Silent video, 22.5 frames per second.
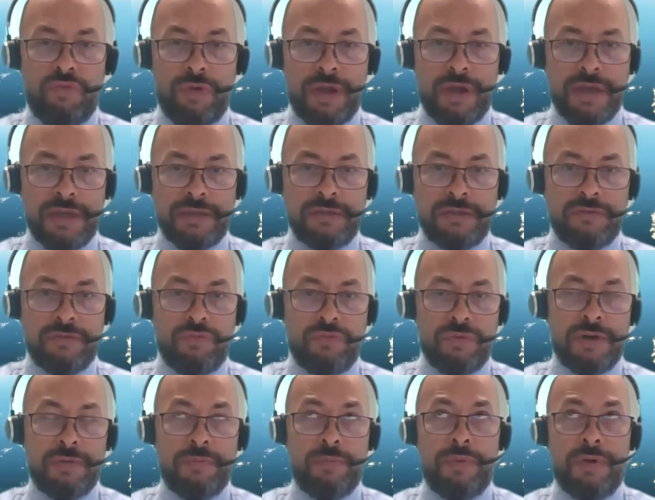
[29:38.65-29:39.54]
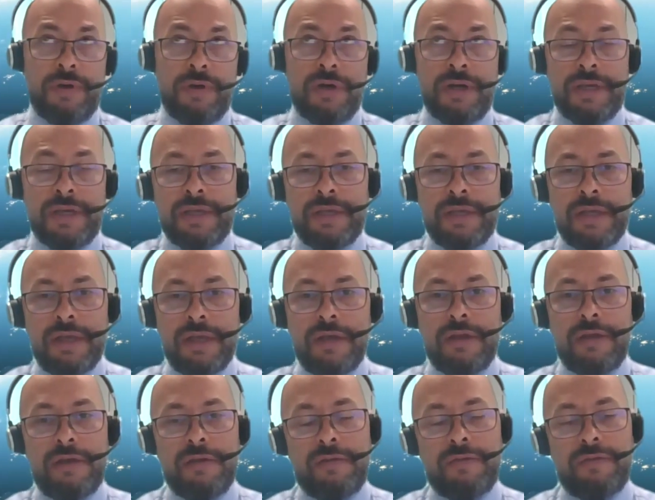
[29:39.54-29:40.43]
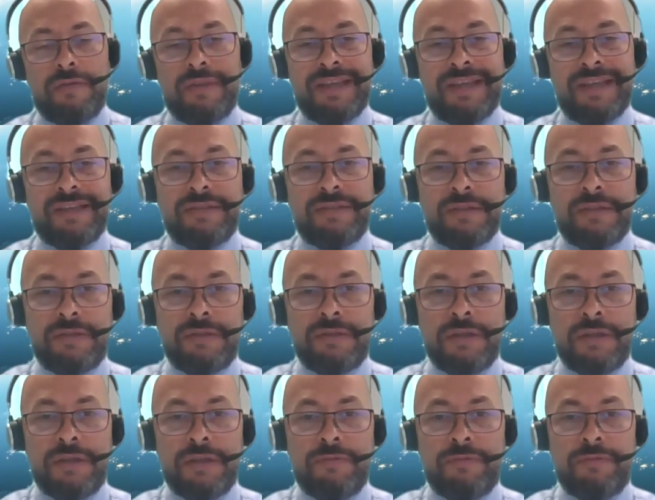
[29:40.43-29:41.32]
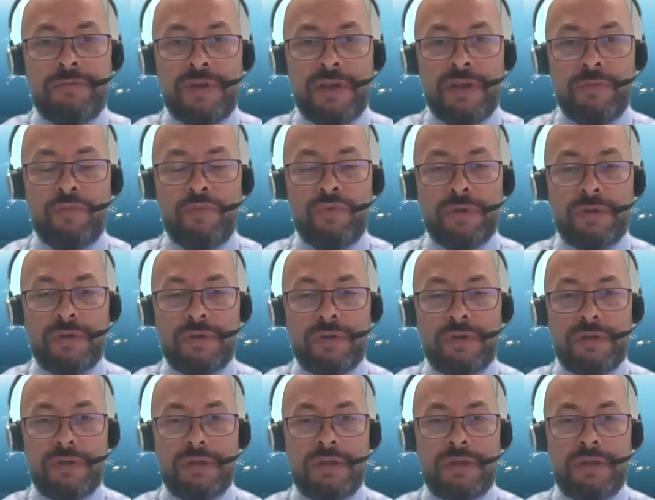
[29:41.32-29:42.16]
ways whereby the existing framework